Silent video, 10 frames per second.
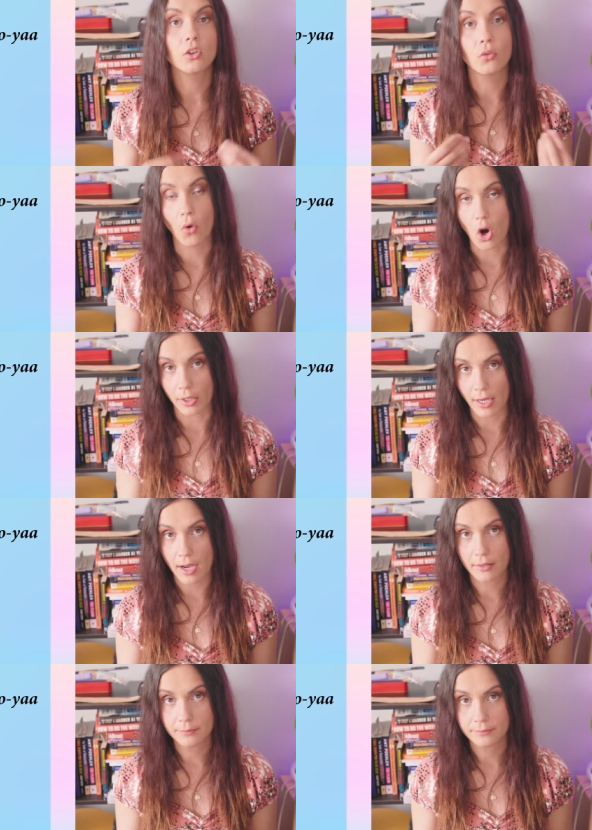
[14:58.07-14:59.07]

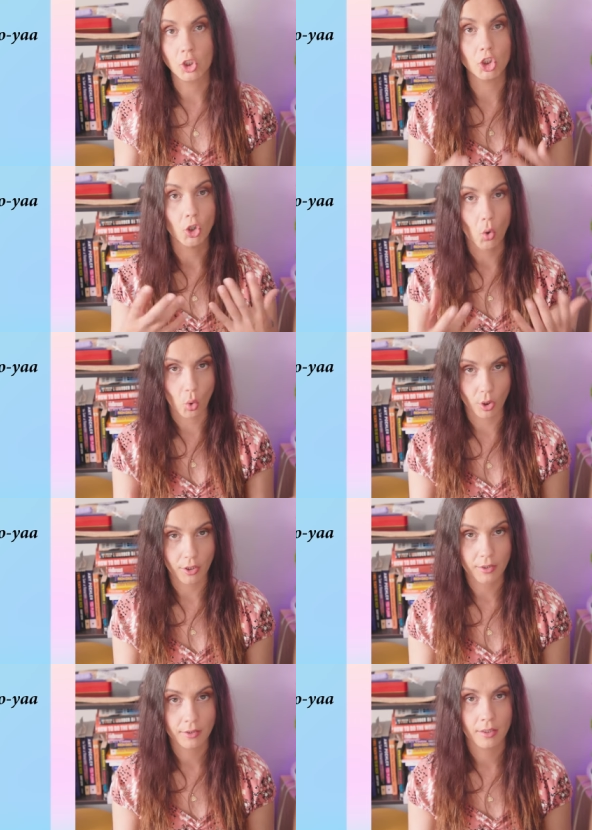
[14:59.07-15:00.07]
tvoja,
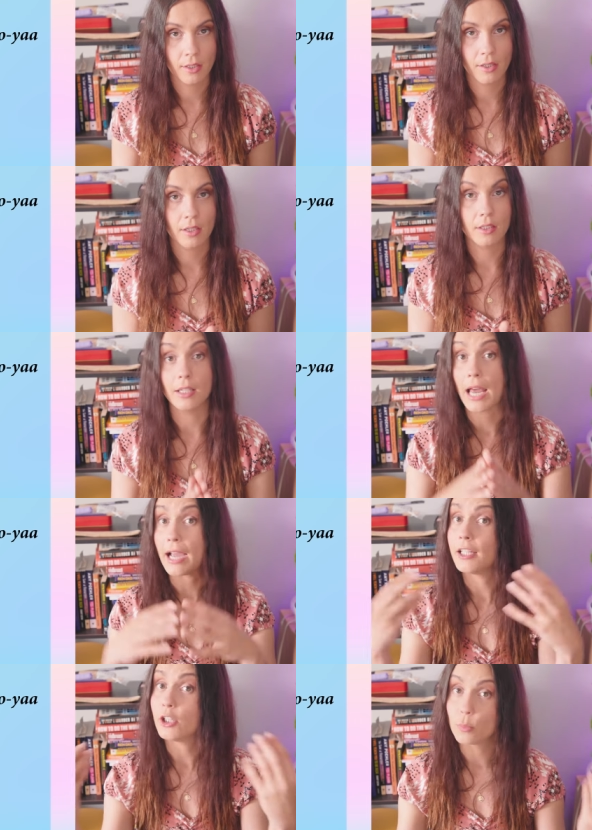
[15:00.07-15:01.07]
your,
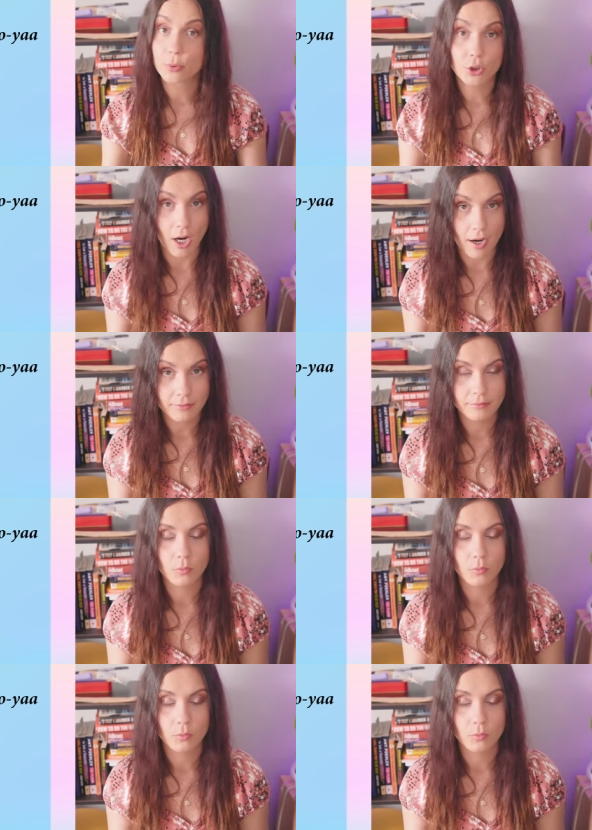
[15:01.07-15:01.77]
najljubša,